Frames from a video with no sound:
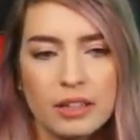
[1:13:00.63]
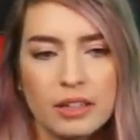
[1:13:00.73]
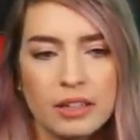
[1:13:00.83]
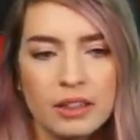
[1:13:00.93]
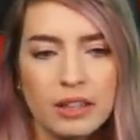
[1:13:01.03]

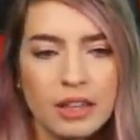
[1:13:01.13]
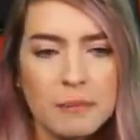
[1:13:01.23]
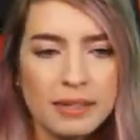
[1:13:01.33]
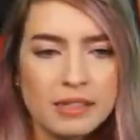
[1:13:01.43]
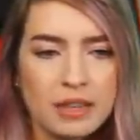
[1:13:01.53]
Look at
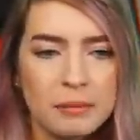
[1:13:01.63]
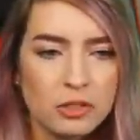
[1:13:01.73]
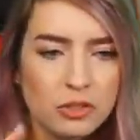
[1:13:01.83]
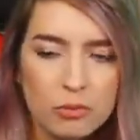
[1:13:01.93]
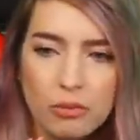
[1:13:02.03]
my summoner
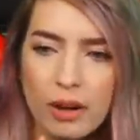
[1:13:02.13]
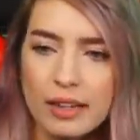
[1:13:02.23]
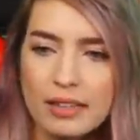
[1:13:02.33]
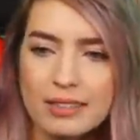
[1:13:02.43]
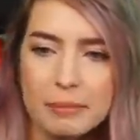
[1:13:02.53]
just running
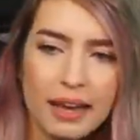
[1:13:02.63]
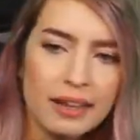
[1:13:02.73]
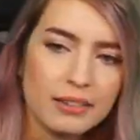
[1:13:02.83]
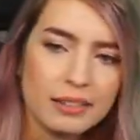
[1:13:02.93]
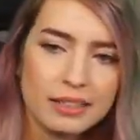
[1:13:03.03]
into
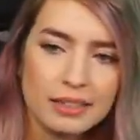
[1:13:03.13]
battle, like,